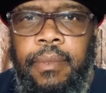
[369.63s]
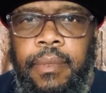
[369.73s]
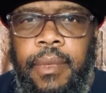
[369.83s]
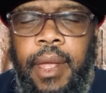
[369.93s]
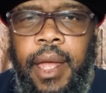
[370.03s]

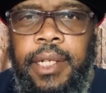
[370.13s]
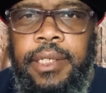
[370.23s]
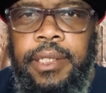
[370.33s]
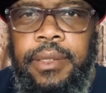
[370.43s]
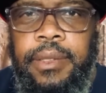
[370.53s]
I
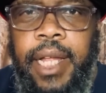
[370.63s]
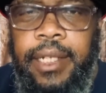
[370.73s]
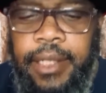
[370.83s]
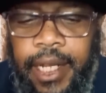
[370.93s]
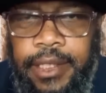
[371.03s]
just
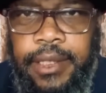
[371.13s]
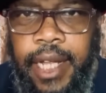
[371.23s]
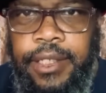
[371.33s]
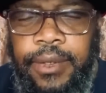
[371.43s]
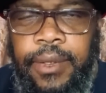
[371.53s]

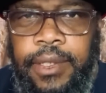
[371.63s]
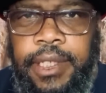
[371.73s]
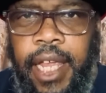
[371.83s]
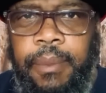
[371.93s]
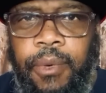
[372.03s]
that's on the
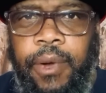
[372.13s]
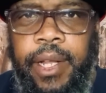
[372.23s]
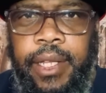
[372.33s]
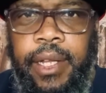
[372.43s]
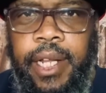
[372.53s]
table right
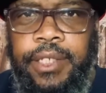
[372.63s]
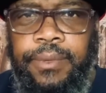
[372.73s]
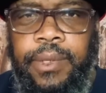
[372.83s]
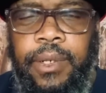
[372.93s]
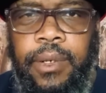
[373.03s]
there. That's
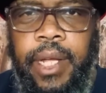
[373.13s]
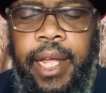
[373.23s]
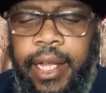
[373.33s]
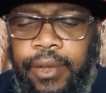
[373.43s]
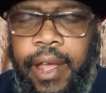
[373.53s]
real.
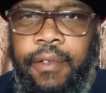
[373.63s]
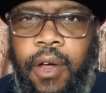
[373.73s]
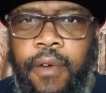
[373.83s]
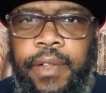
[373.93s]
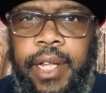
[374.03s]
And you have
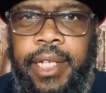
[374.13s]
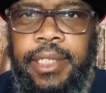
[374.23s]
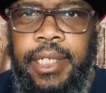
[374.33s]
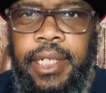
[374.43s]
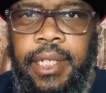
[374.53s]

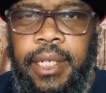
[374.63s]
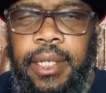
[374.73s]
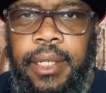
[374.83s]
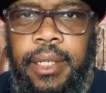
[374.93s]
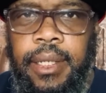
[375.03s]
COVID-19.
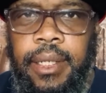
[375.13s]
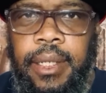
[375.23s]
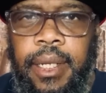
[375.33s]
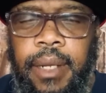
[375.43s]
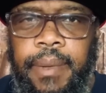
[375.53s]

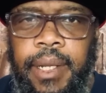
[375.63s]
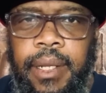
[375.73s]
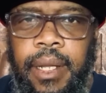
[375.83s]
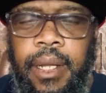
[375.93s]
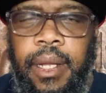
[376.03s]
I mean,
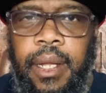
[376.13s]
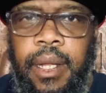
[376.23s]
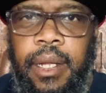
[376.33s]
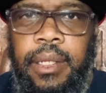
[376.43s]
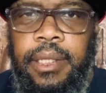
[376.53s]

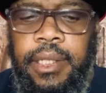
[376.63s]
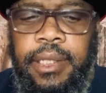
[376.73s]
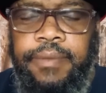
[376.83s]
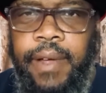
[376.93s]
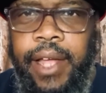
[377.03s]
this is
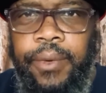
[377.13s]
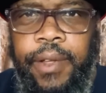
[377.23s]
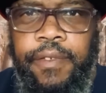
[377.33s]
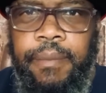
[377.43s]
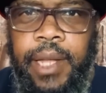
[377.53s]
vital
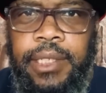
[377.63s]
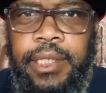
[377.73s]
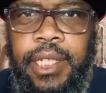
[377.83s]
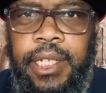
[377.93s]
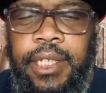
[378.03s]
information that
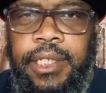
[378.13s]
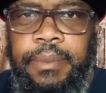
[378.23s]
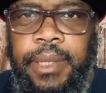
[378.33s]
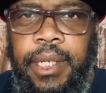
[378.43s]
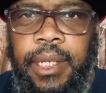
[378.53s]
needs to
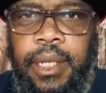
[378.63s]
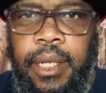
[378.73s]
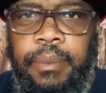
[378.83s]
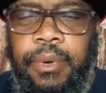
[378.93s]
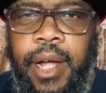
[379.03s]
be
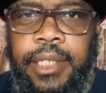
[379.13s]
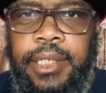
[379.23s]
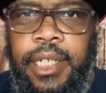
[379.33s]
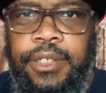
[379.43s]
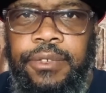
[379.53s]

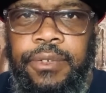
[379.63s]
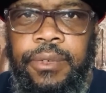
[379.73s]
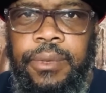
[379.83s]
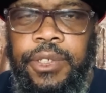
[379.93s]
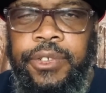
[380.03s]
processed through
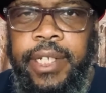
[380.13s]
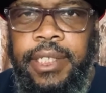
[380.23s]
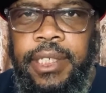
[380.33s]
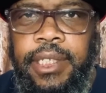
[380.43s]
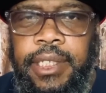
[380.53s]
the
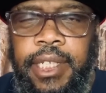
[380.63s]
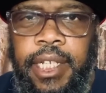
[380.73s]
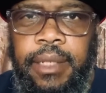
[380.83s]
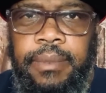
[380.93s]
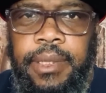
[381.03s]
transition
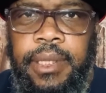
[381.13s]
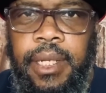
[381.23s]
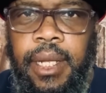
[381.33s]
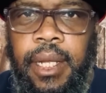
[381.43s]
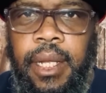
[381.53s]
teams
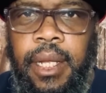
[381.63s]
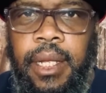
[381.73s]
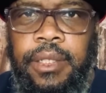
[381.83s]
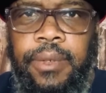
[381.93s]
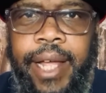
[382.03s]

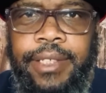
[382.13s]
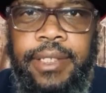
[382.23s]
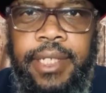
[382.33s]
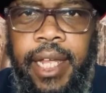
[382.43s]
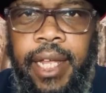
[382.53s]
to
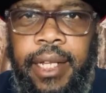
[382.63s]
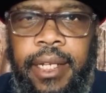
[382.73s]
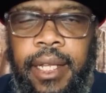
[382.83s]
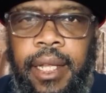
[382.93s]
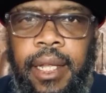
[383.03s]
ascertain,
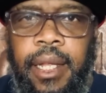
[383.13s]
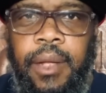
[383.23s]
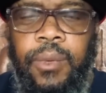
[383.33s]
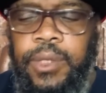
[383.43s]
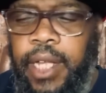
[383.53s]

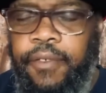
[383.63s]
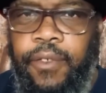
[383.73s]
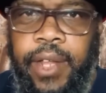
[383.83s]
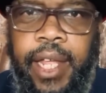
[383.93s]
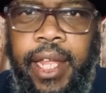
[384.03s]
therefore
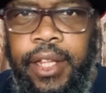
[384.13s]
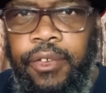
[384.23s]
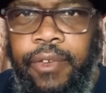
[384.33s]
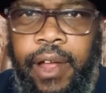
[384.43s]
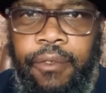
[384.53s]
they can hit the
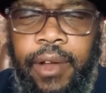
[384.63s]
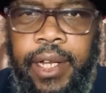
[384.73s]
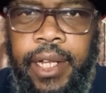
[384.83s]
ground running.